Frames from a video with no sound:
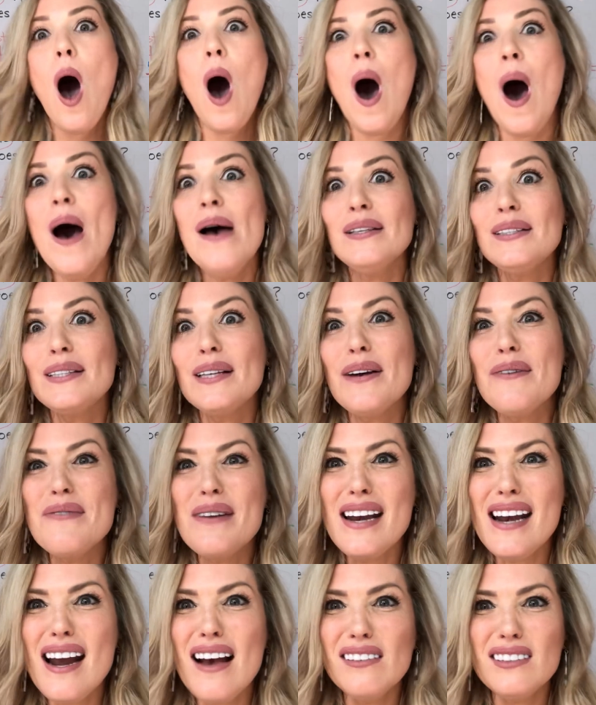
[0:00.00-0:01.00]
Also,
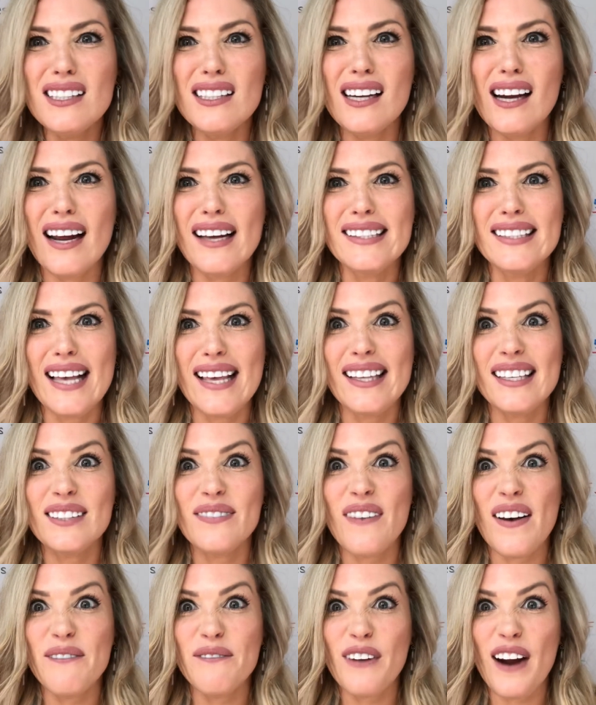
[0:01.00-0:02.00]
what else did I say this
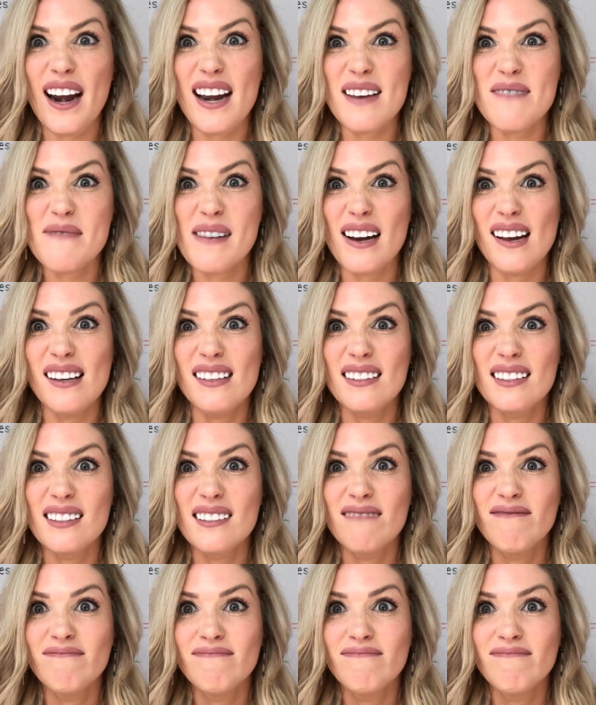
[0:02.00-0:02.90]
Fun Friday was?